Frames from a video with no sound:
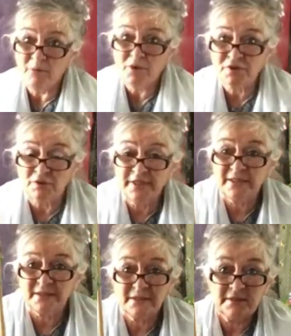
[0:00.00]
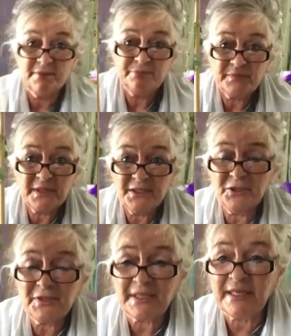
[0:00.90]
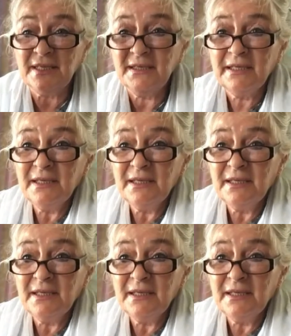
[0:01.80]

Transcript: moss on it. Can you see?